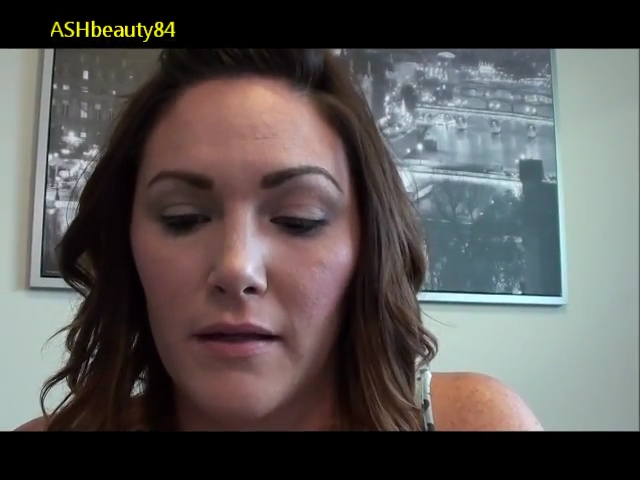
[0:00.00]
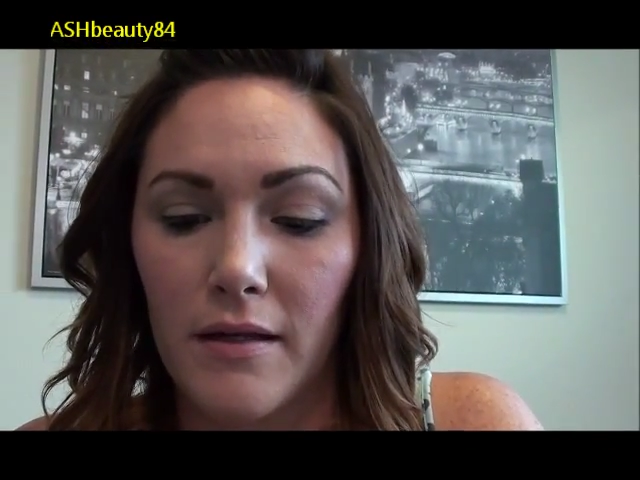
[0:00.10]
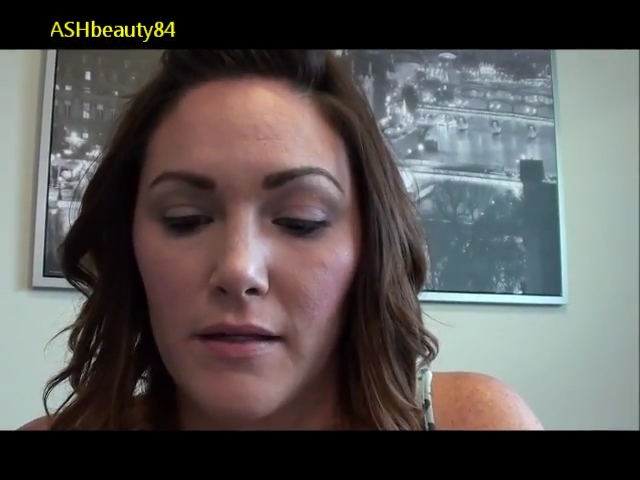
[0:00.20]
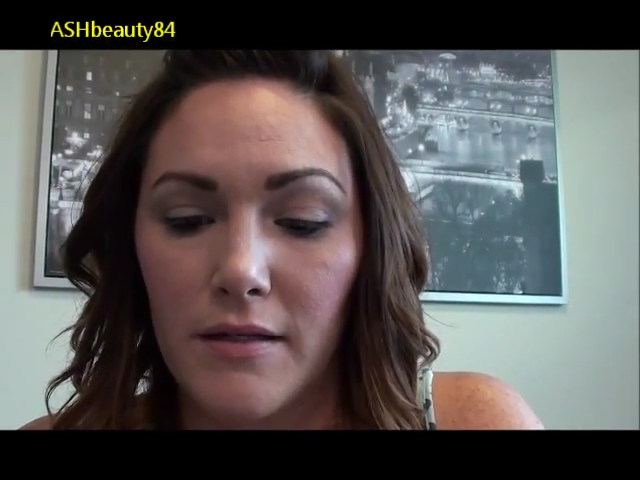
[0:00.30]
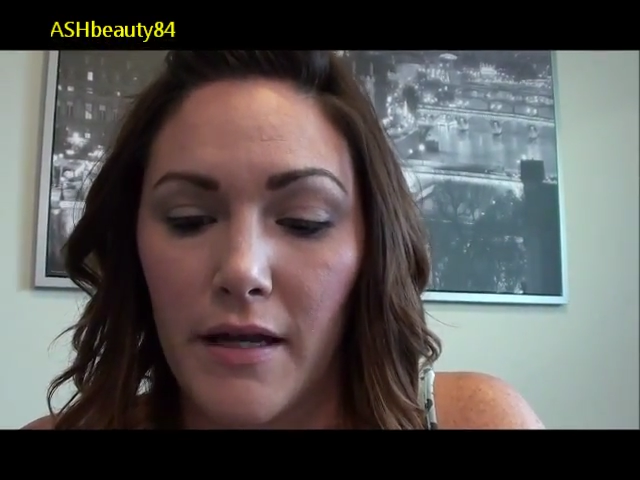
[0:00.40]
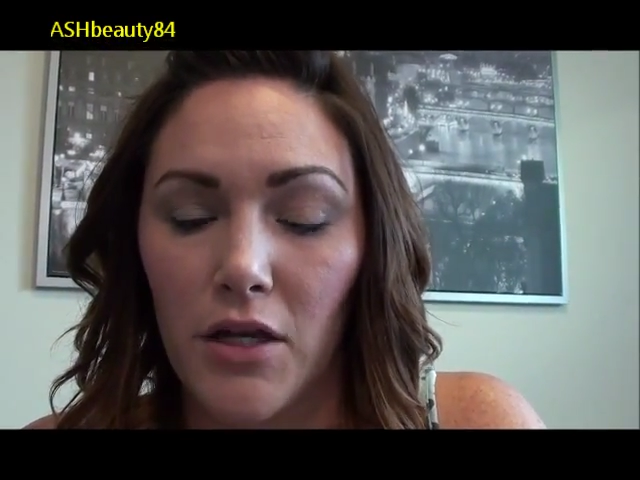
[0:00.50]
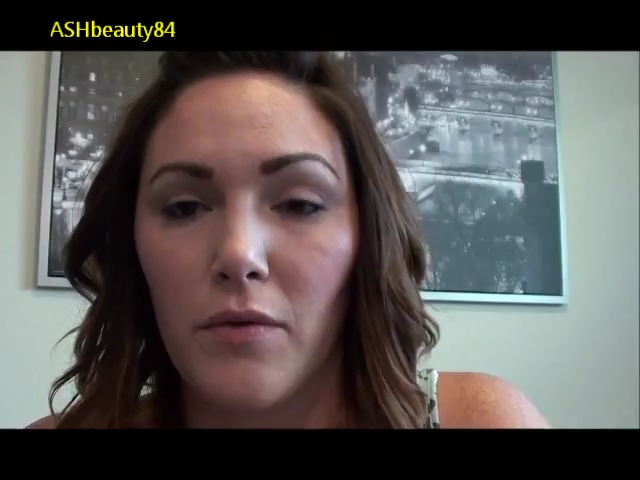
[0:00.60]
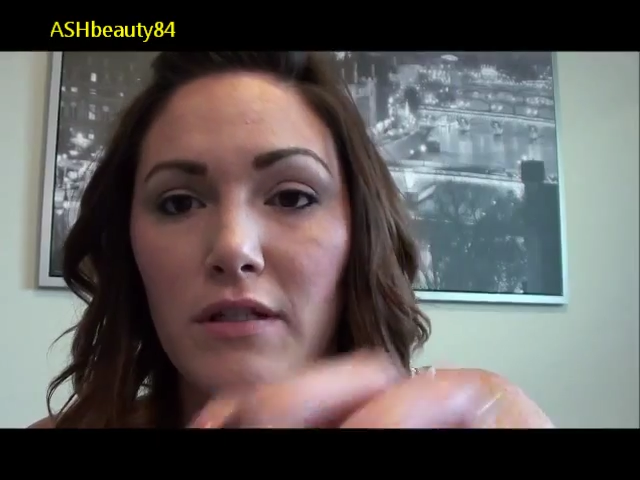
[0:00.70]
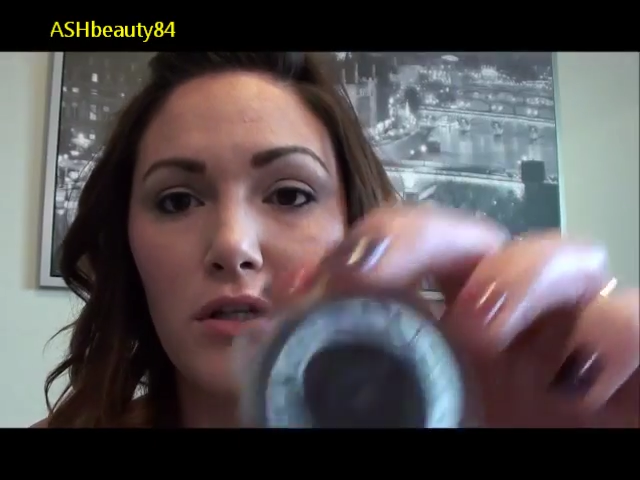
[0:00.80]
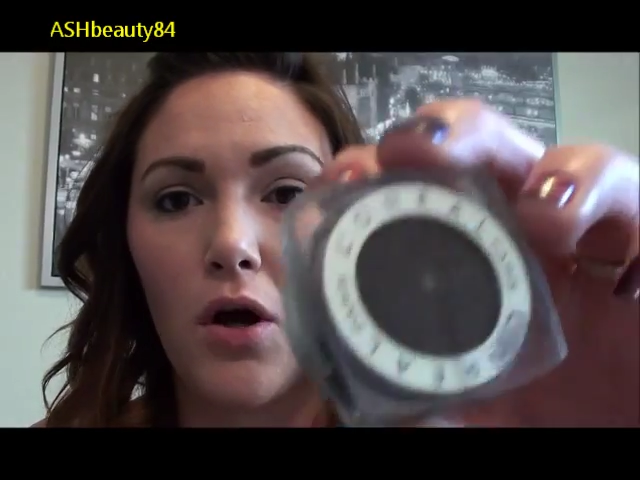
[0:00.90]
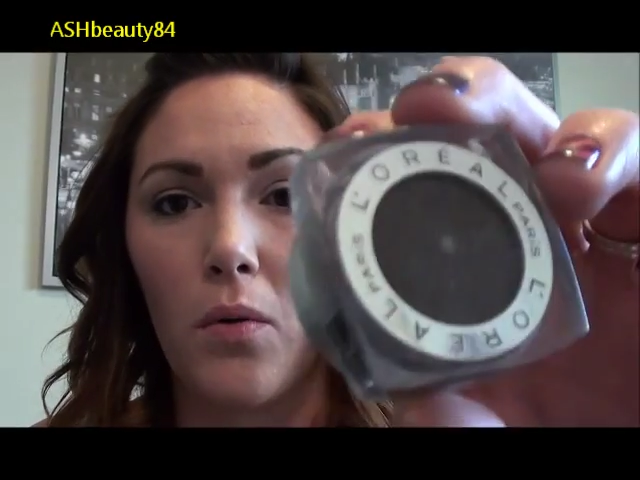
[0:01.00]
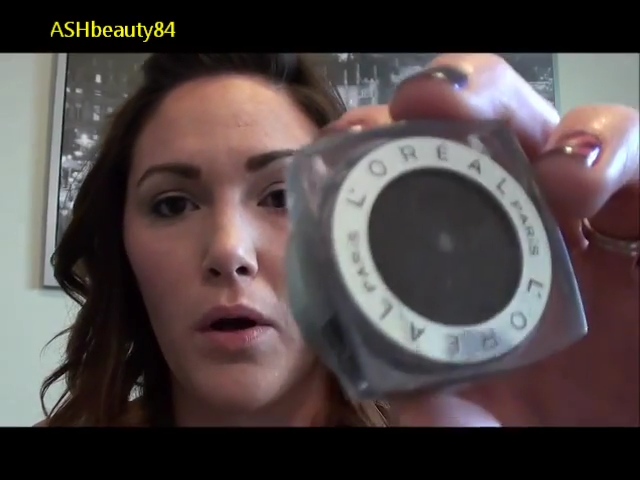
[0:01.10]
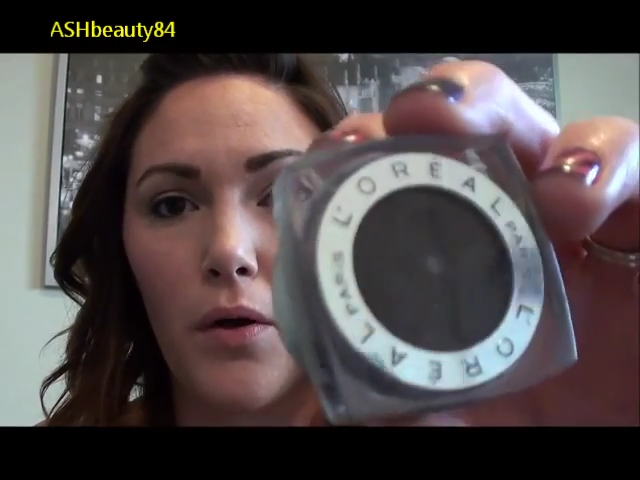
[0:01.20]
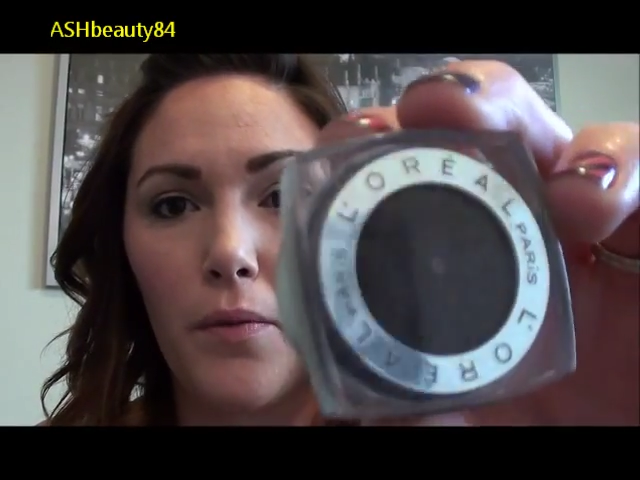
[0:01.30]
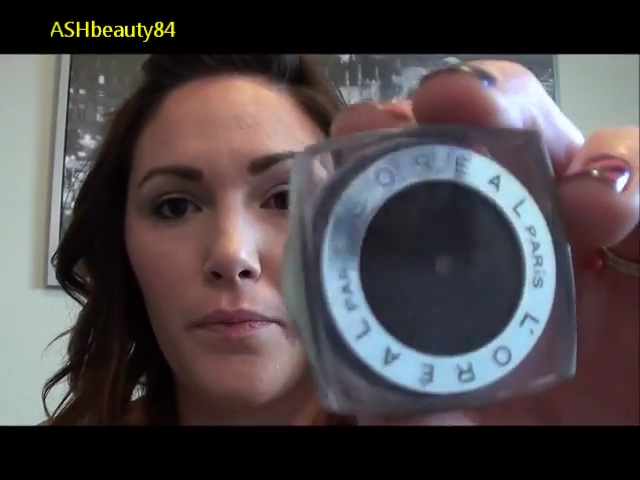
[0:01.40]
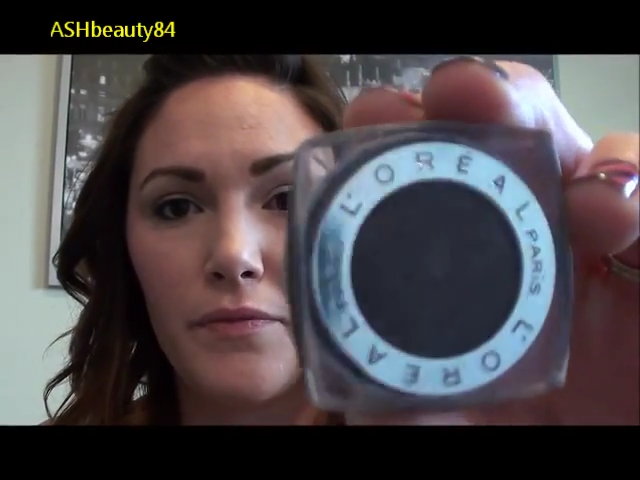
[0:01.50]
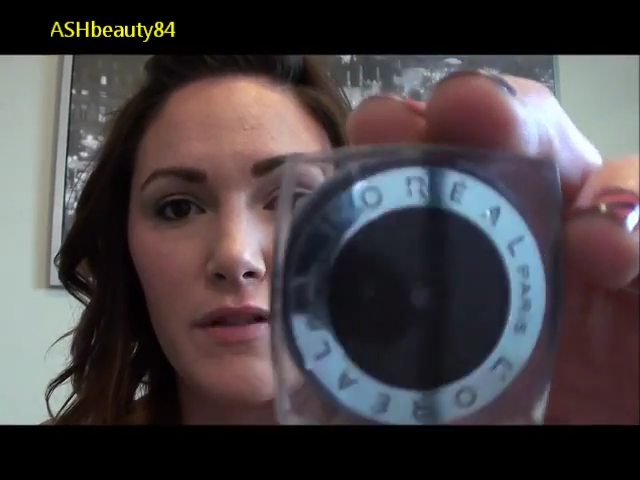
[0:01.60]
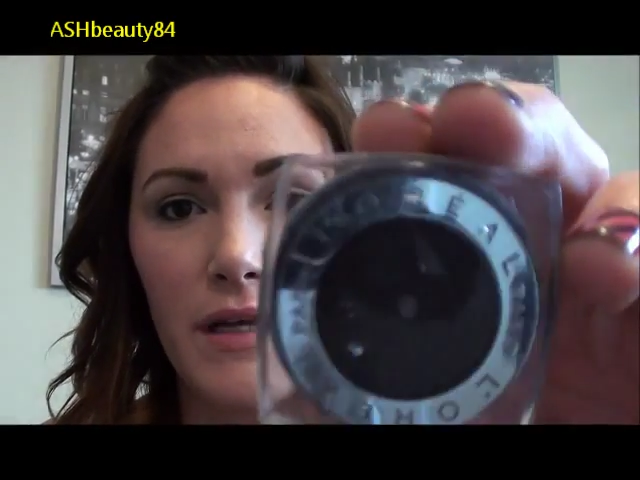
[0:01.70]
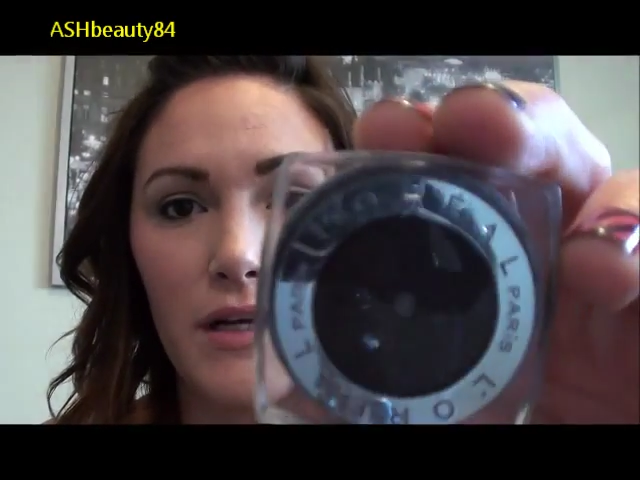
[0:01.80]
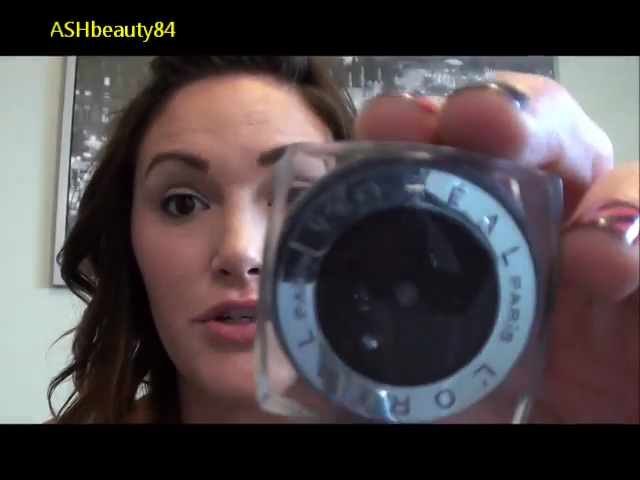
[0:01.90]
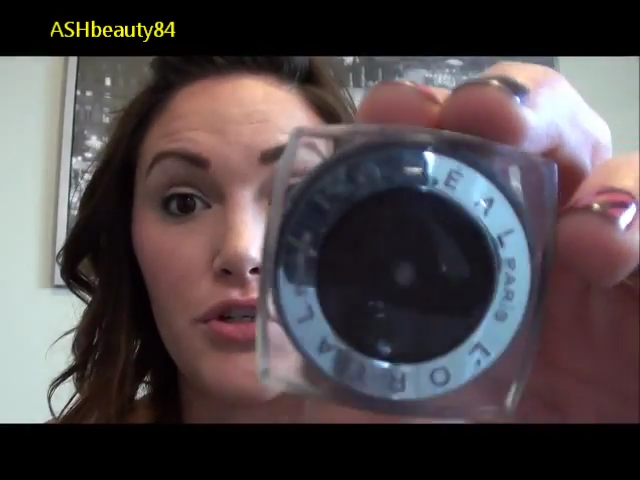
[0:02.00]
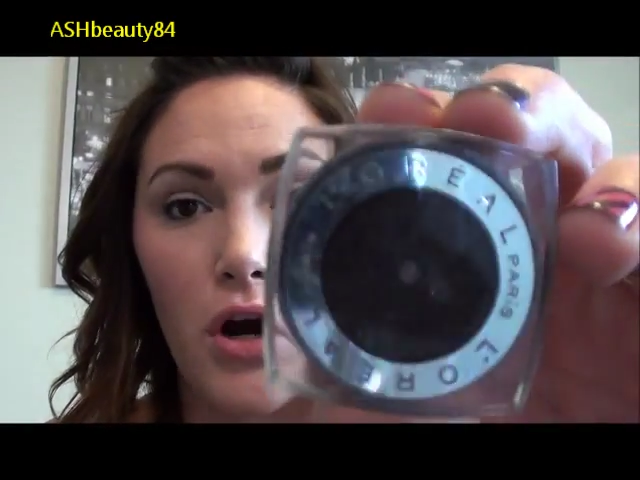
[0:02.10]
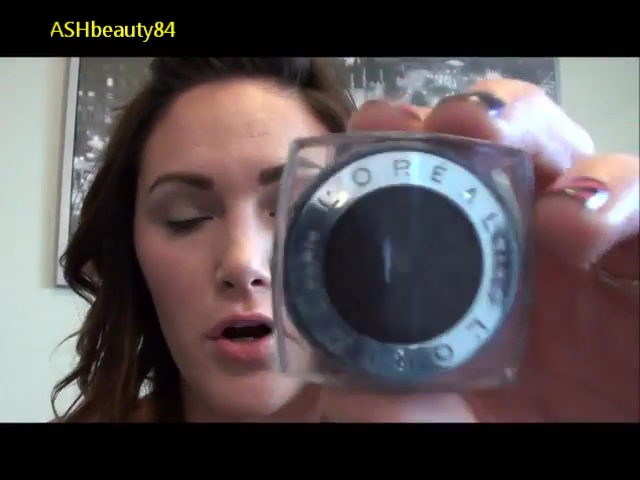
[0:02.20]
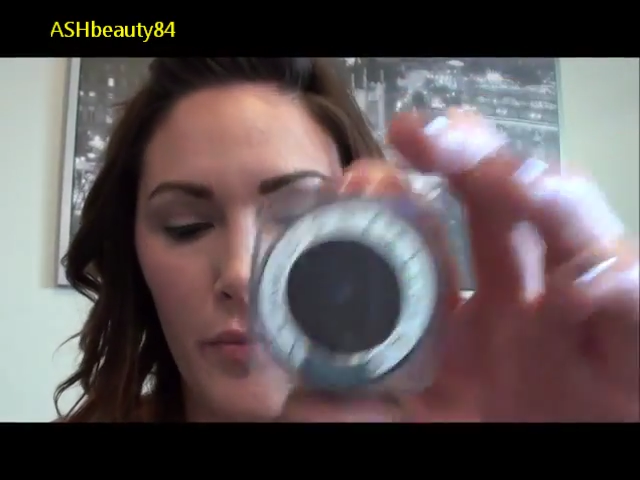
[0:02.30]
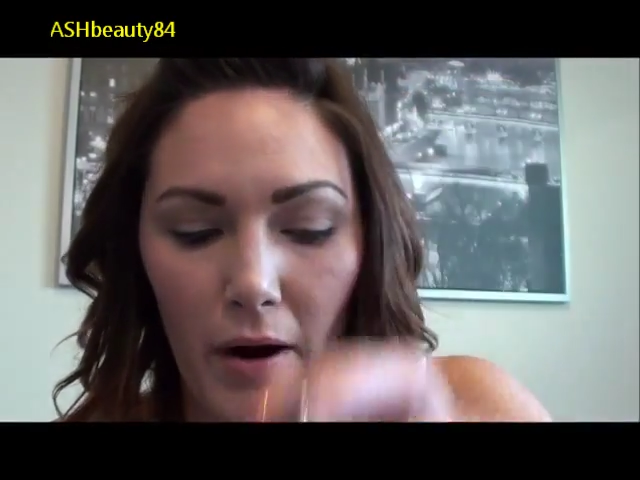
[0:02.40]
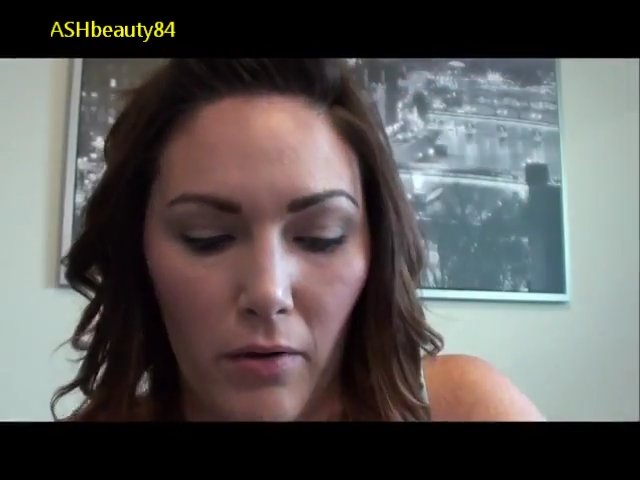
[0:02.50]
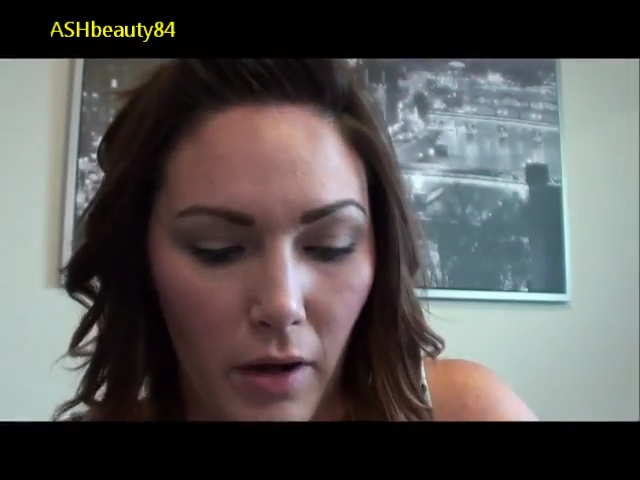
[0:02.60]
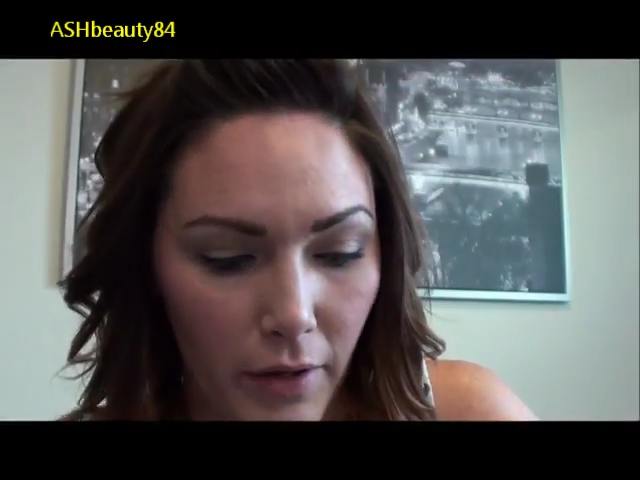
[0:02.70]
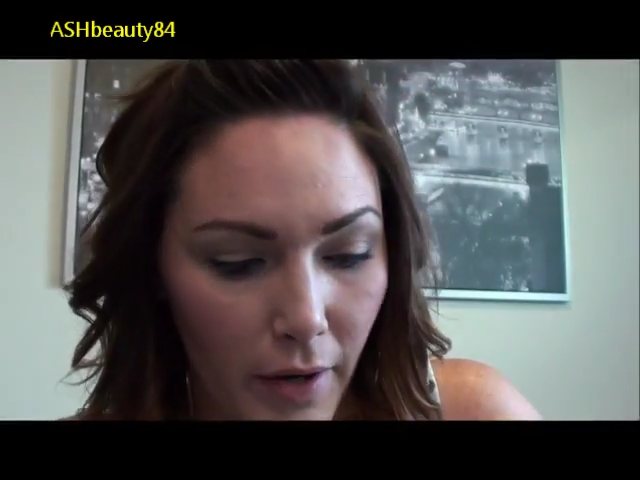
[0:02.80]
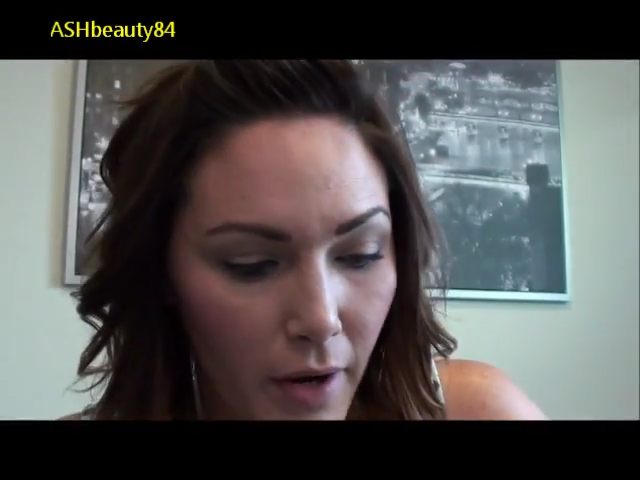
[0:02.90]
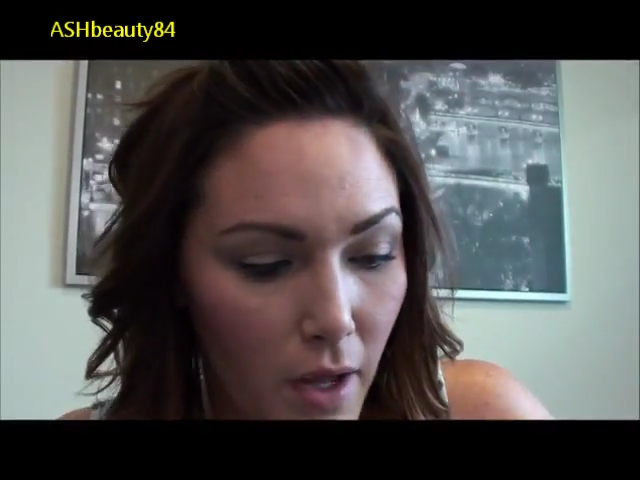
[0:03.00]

Continuous Cocoa. It's like a dark brown color.